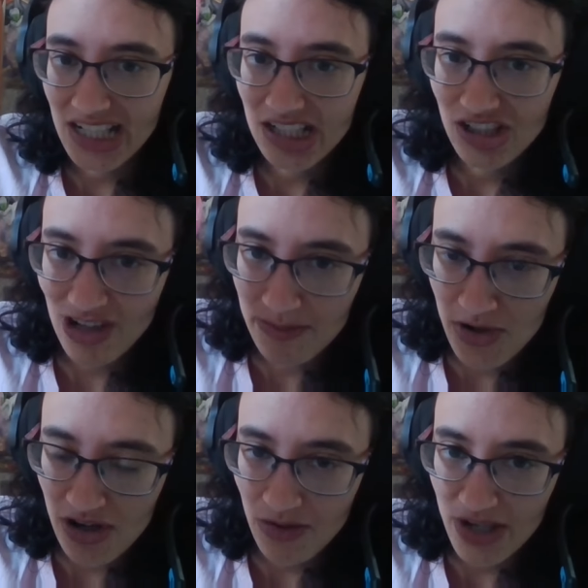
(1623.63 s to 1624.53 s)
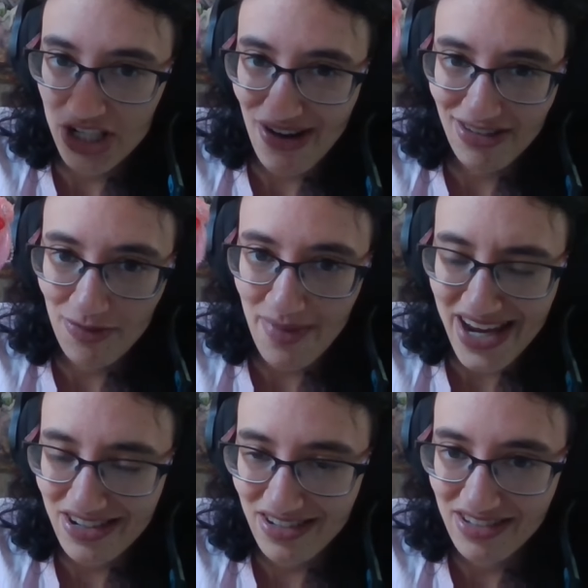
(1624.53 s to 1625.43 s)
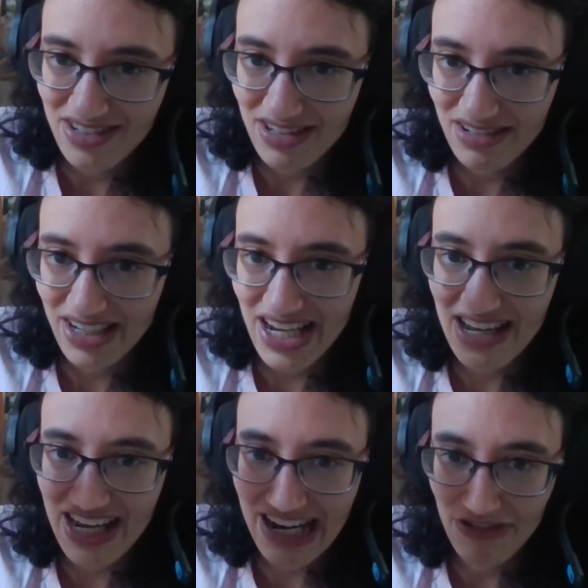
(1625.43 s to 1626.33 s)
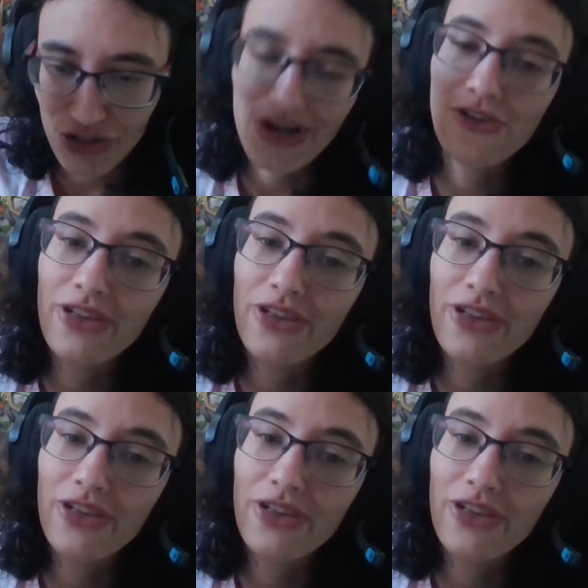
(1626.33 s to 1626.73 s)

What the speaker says: and Kyoamur were transformations in here as well,